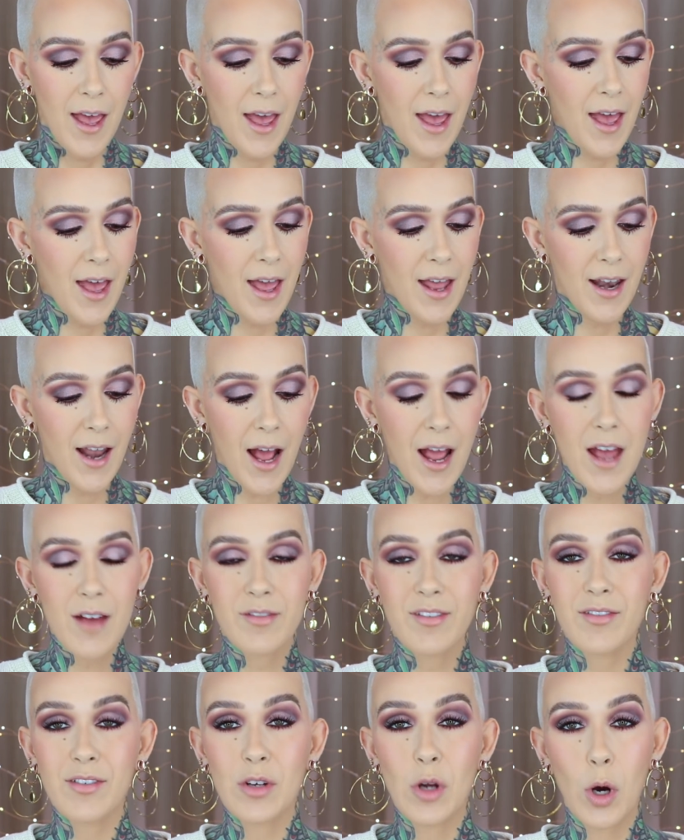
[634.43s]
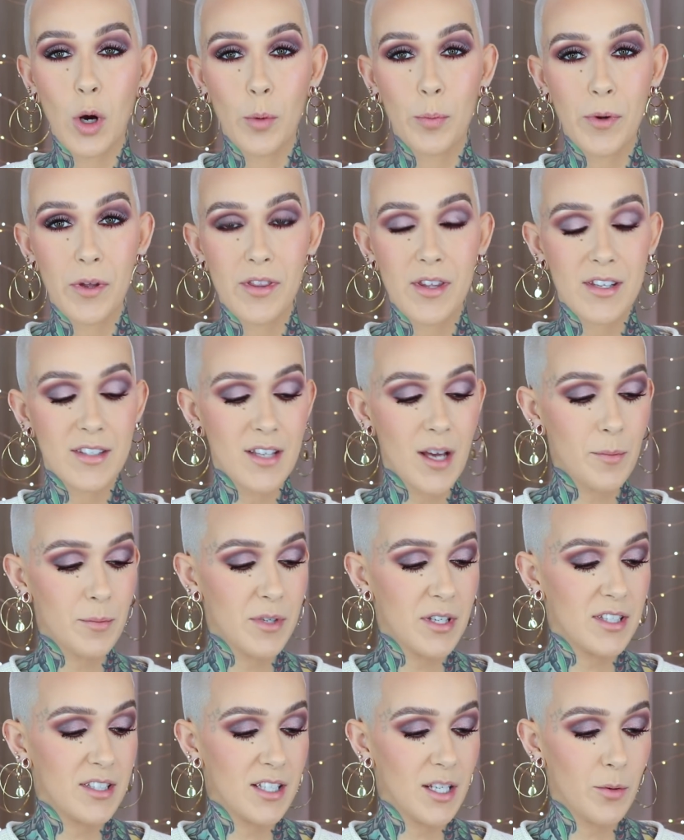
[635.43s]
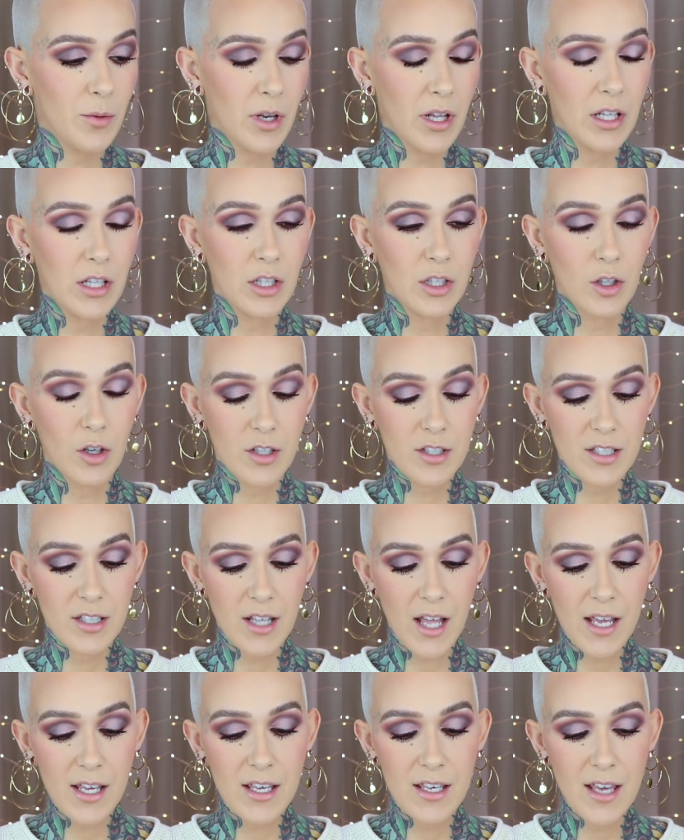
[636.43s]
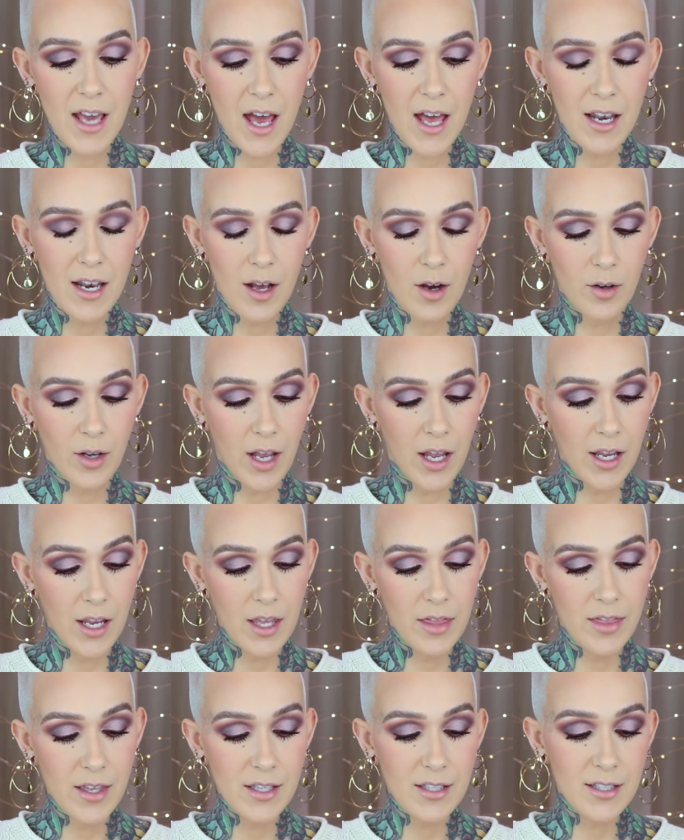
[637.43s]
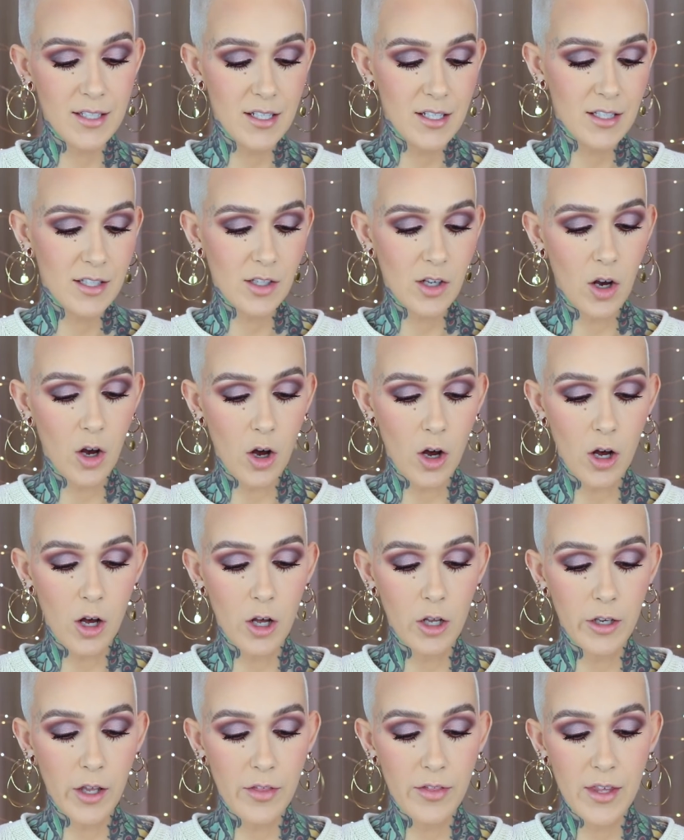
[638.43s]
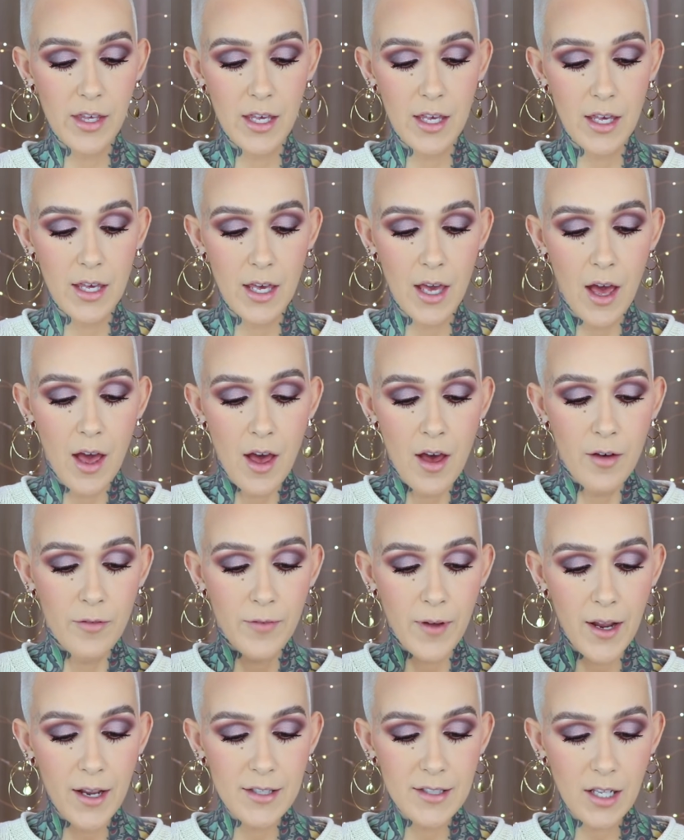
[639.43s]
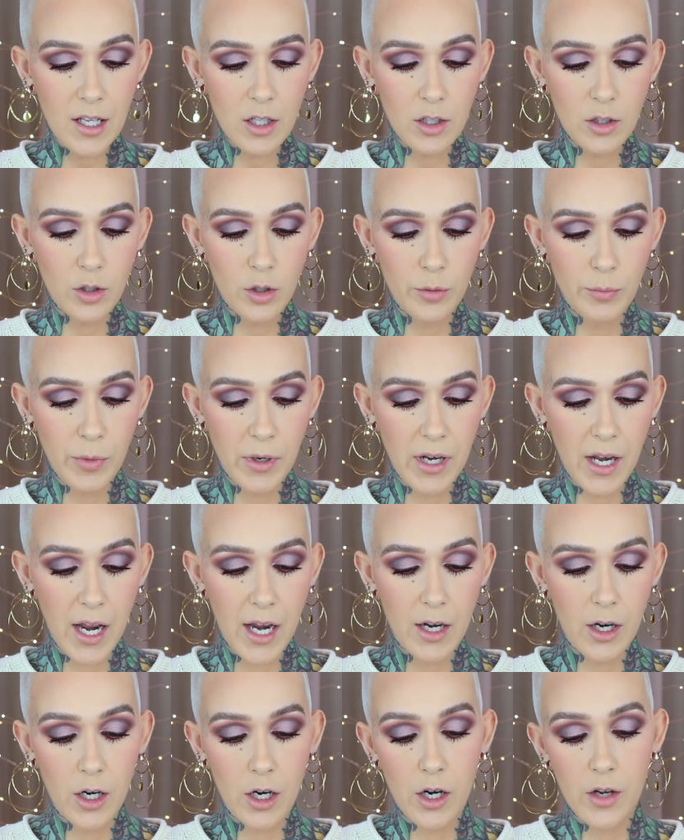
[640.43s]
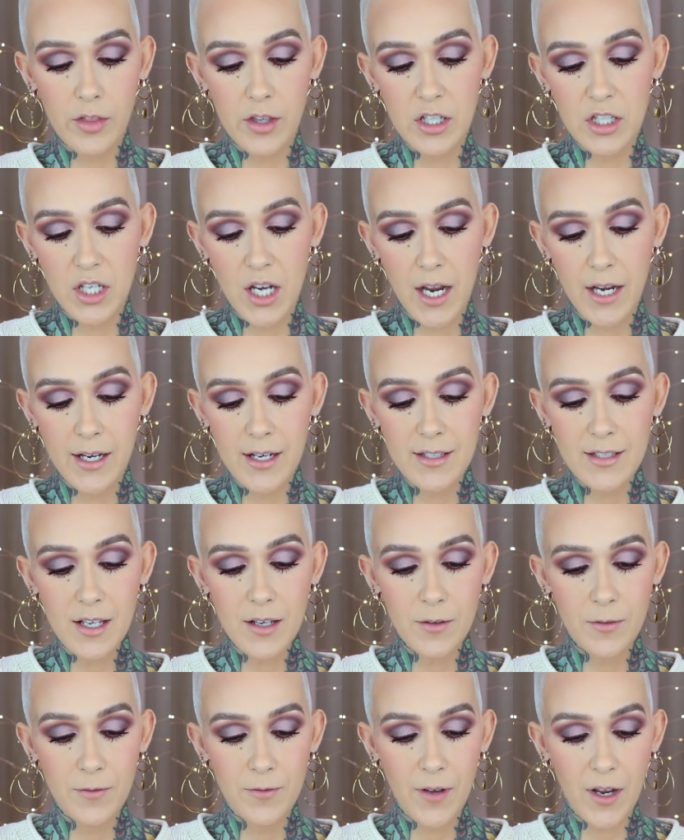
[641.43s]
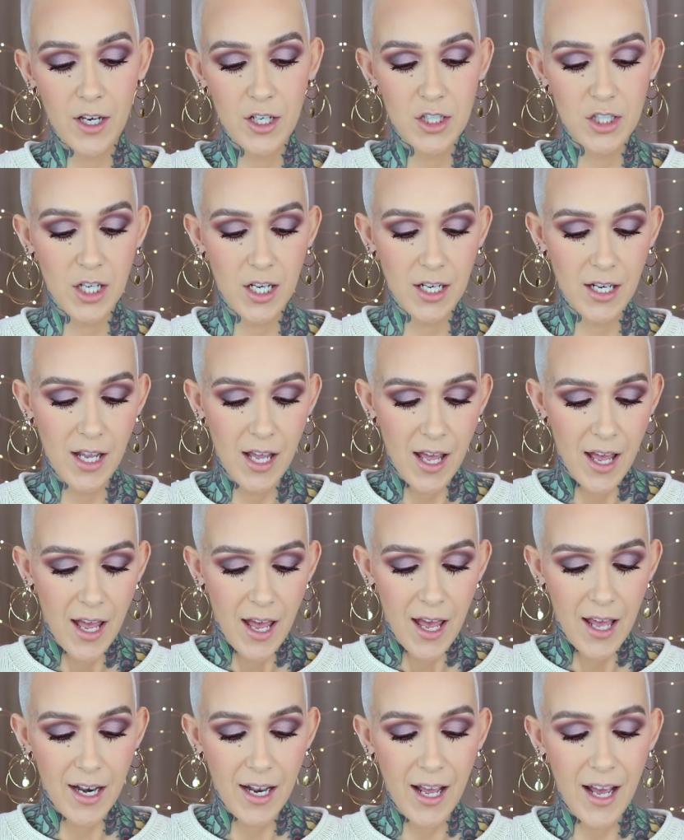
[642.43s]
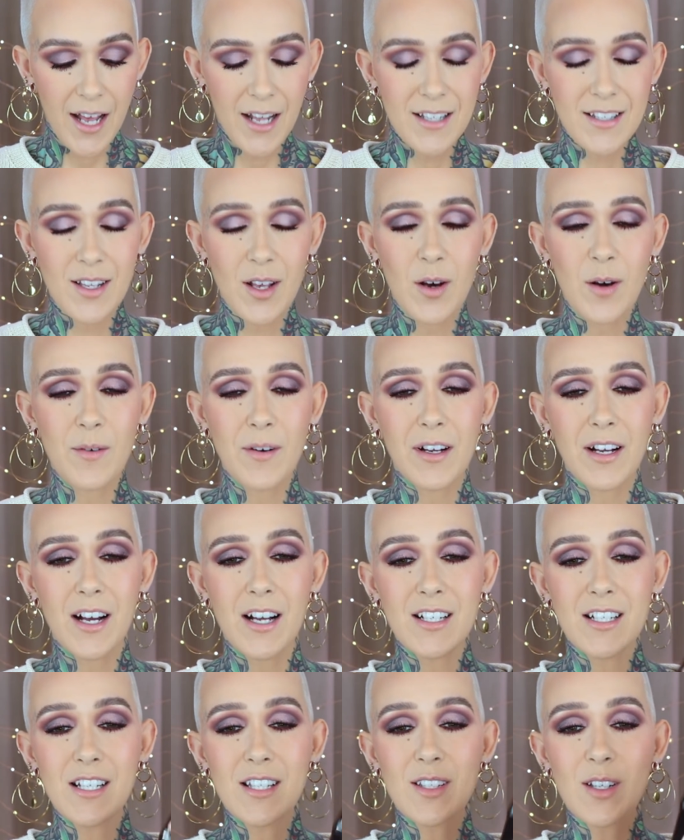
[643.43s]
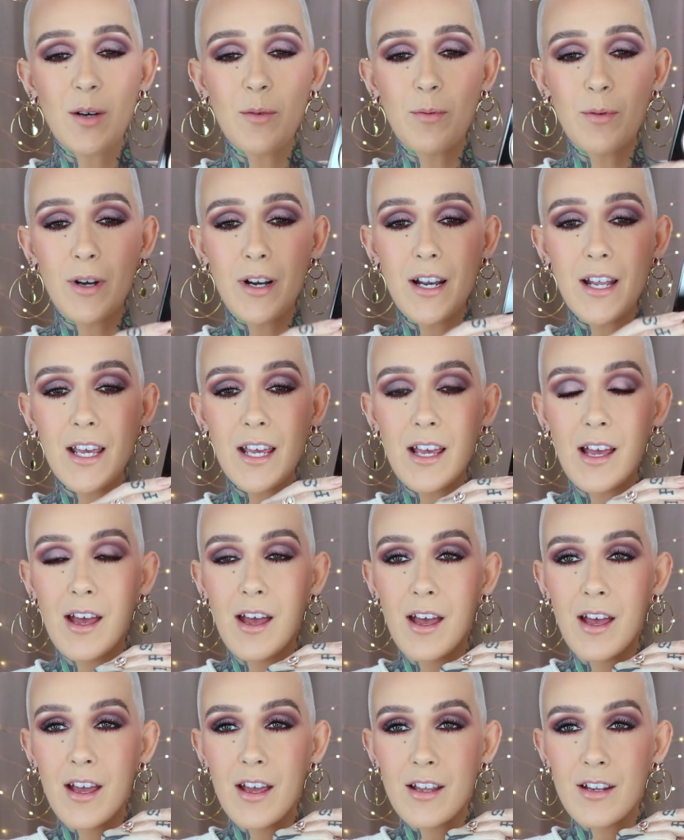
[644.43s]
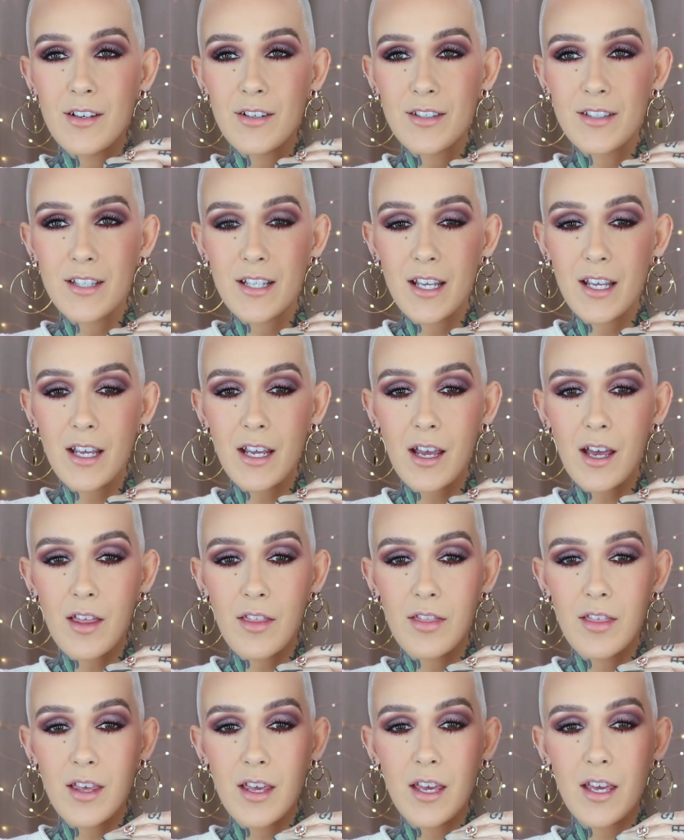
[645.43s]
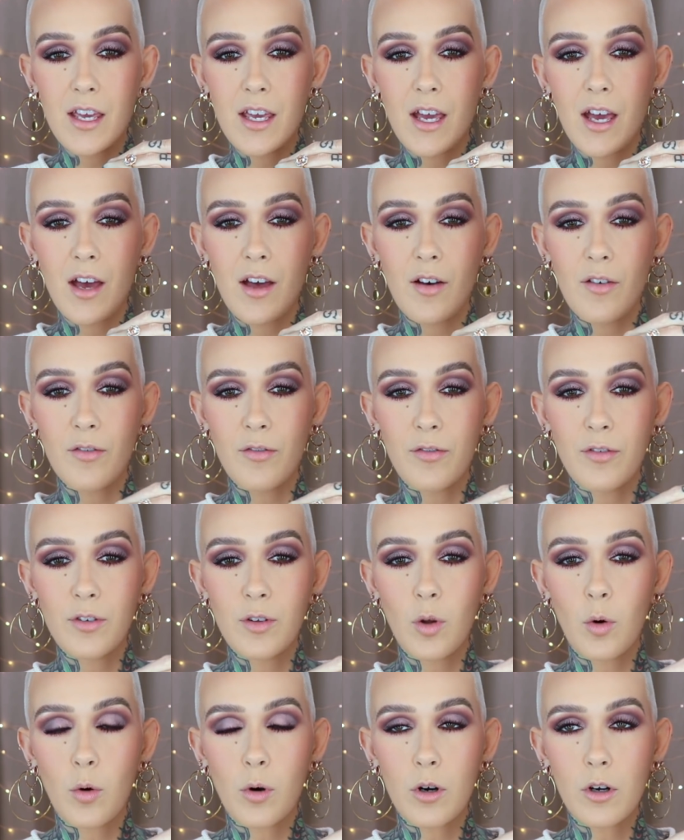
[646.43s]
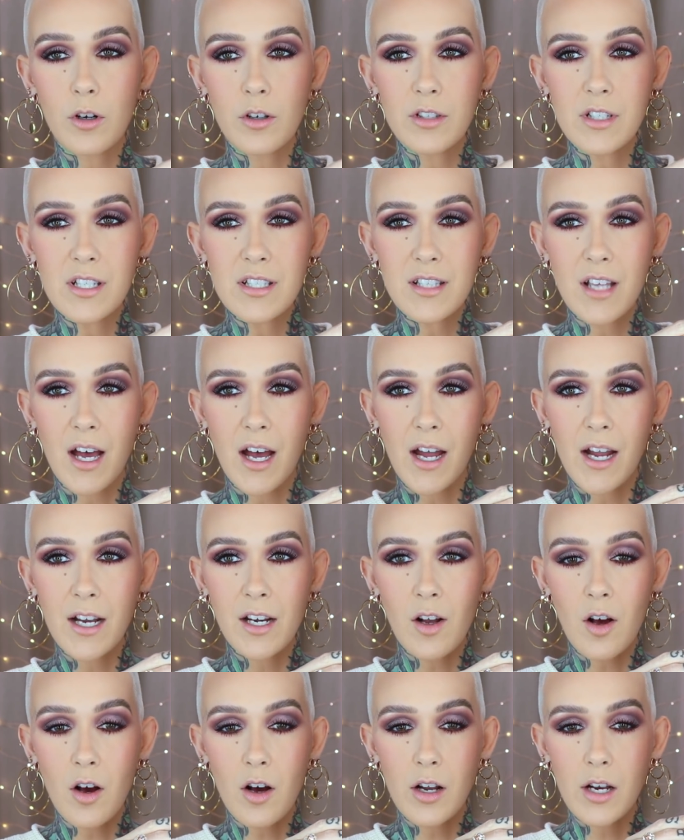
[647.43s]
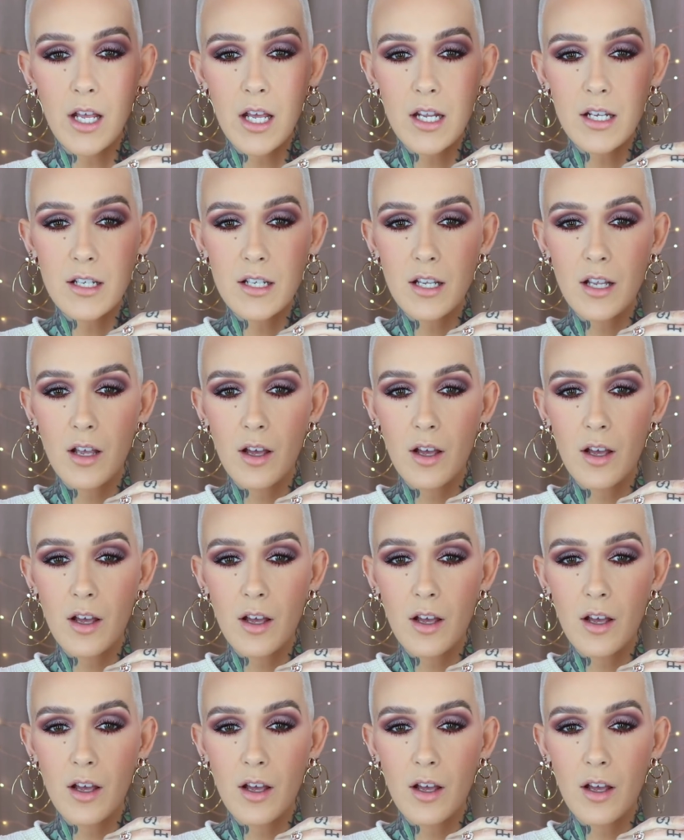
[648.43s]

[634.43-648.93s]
And I haven't even opened this up to see what it looks like yet. Okay, this is called the Face Illuminator. The shade is Affection. And it has, oh my gosh, it's so pretty. You see the floral design on it.